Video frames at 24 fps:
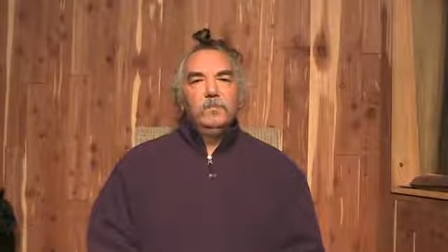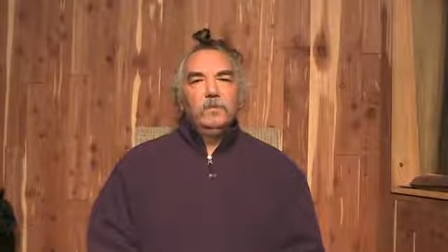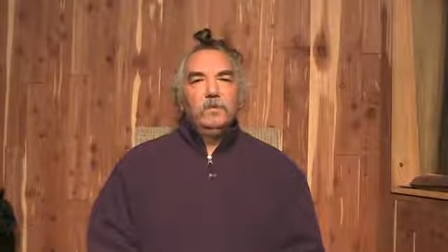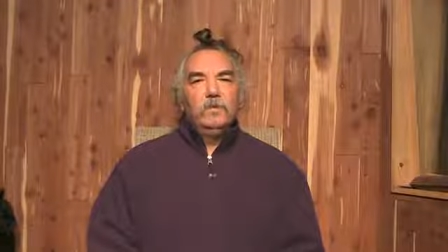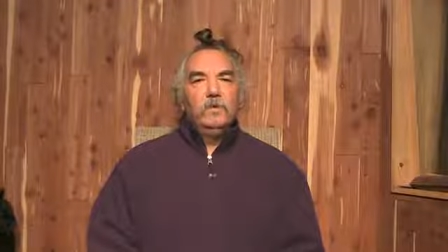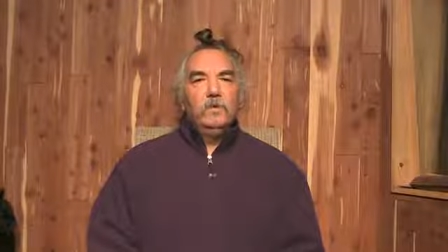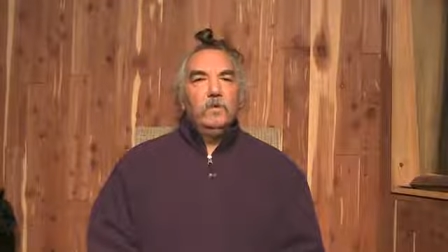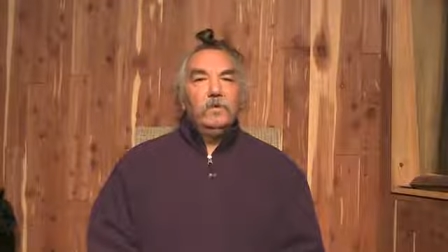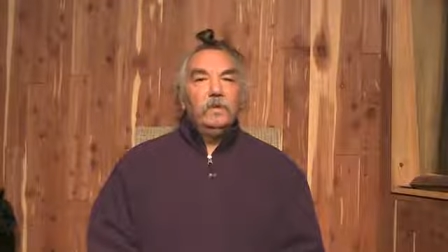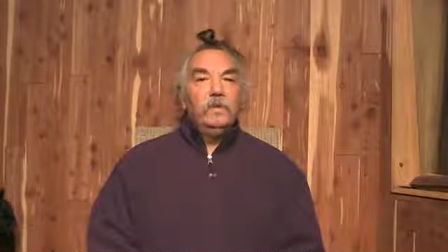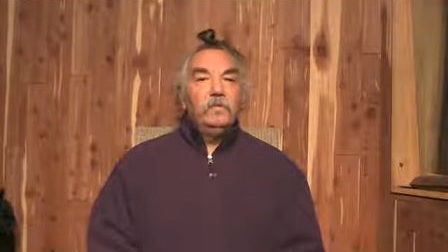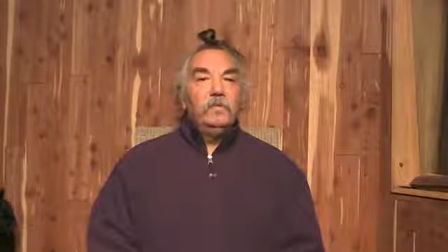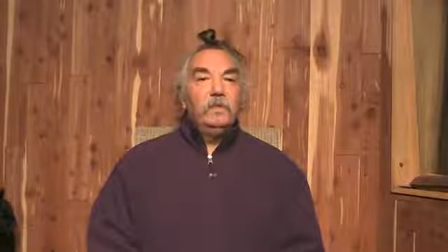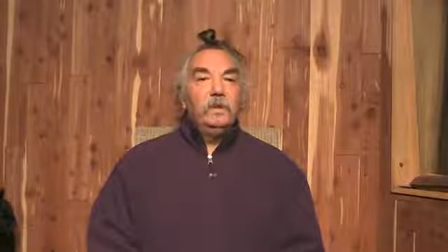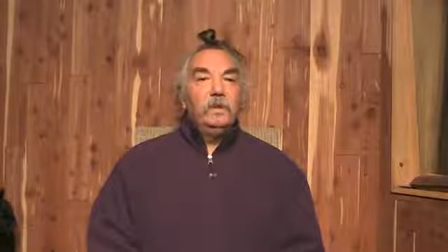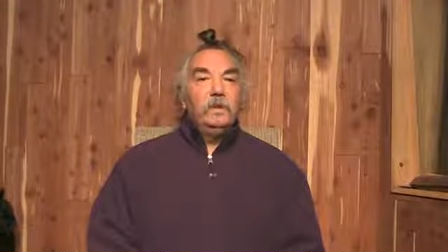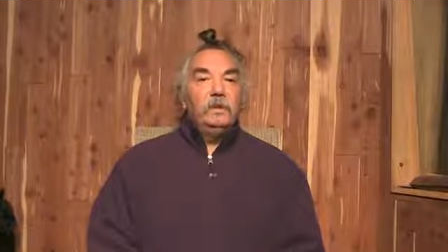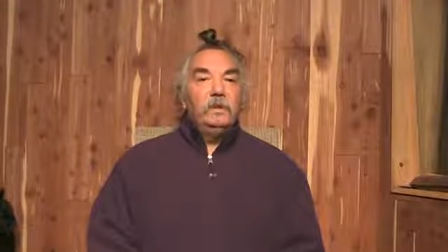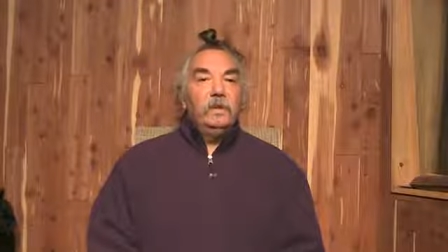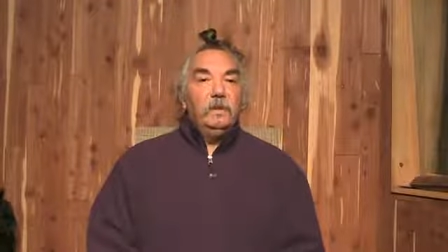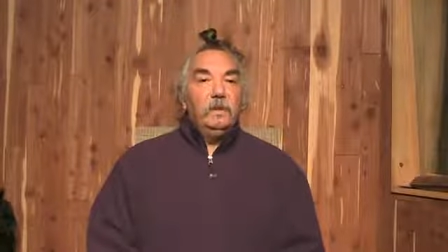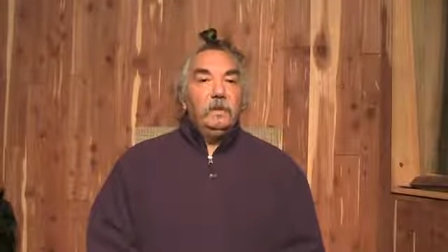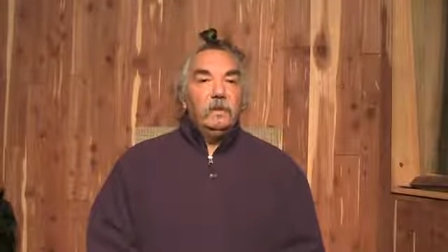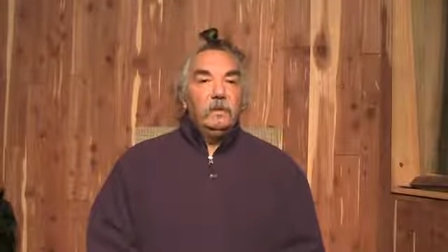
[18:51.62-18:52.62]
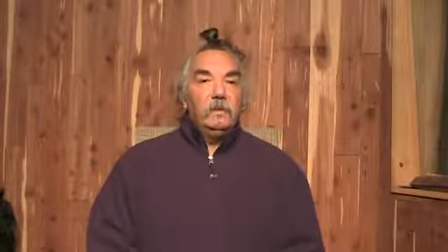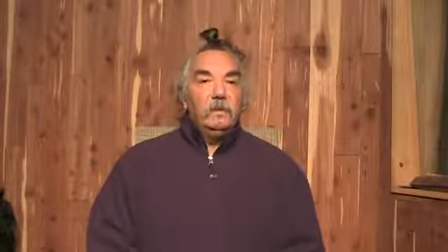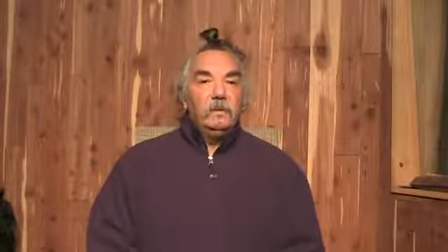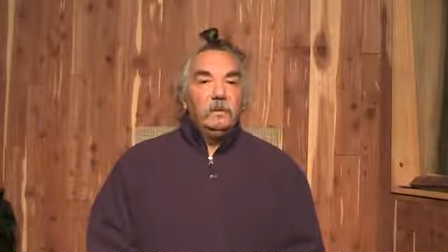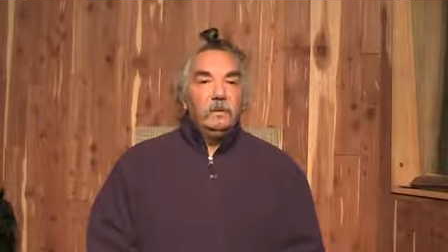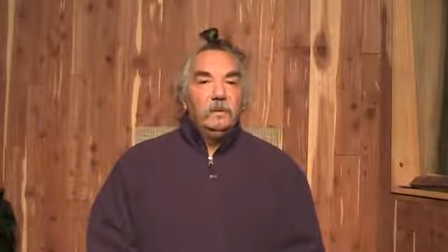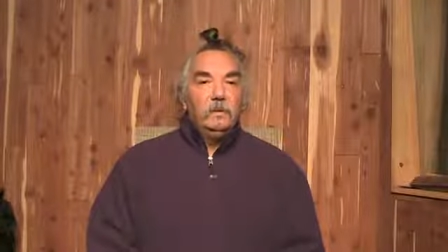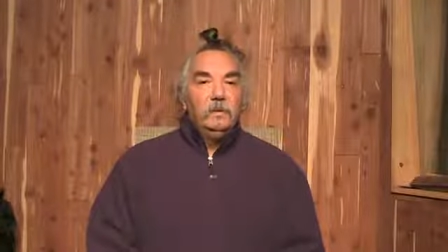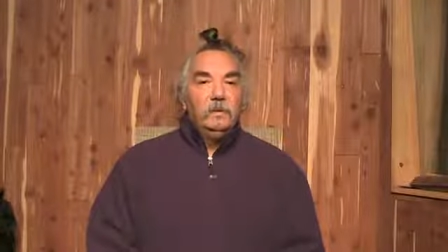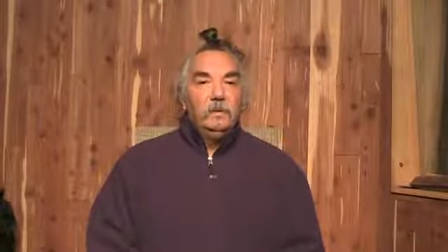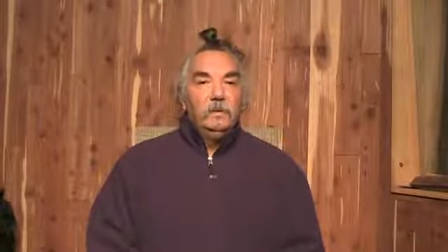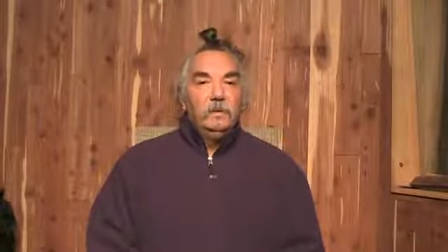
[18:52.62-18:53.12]
you're already there.
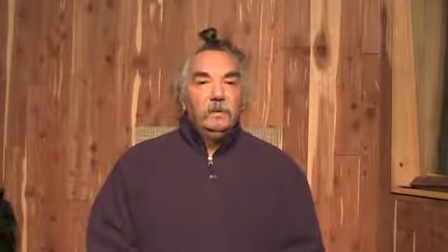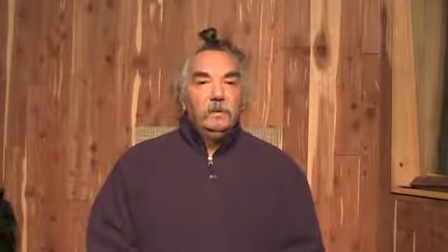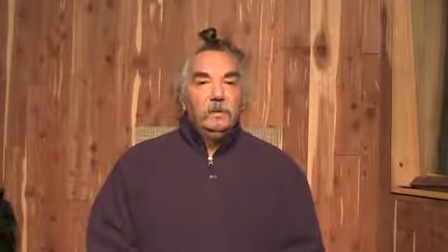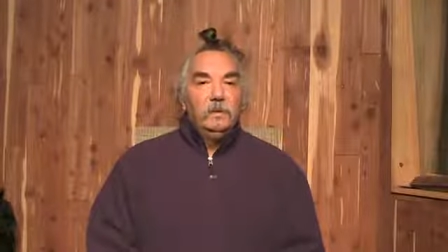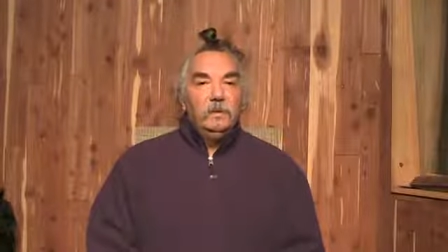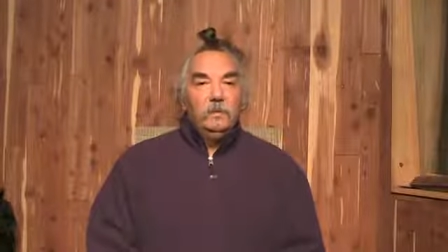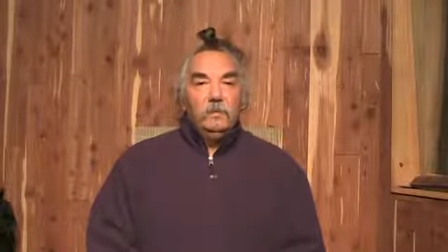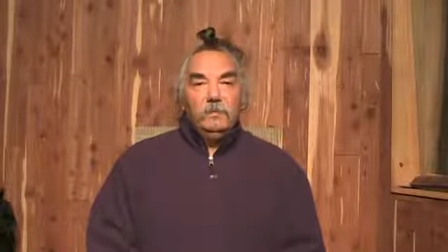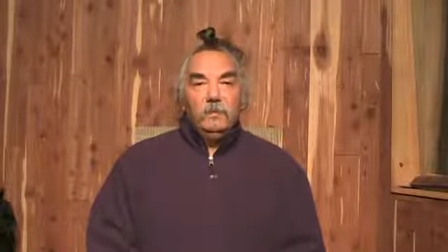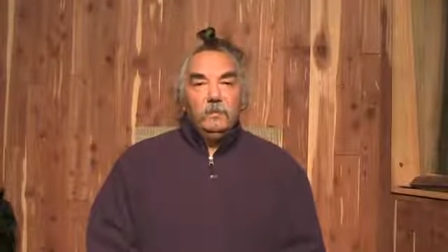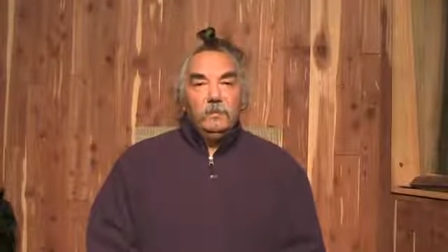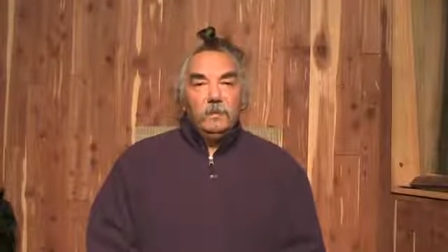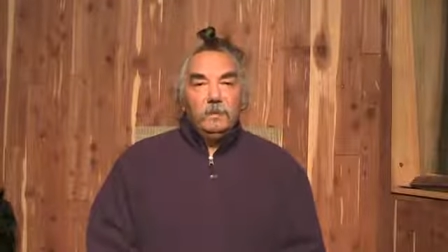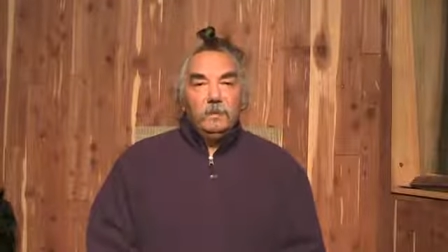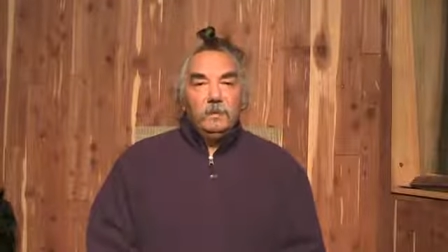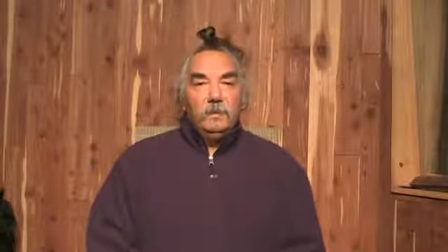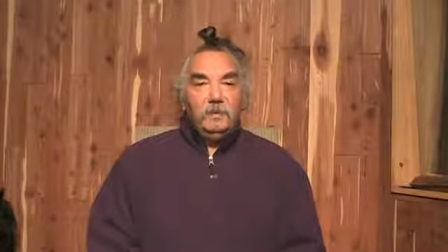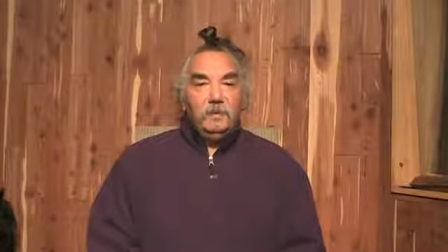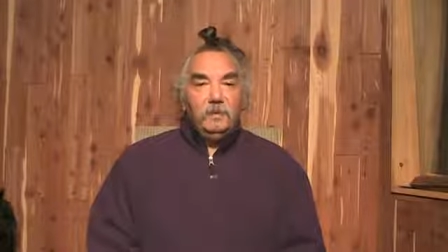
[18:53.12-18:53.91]
Yeah. You're already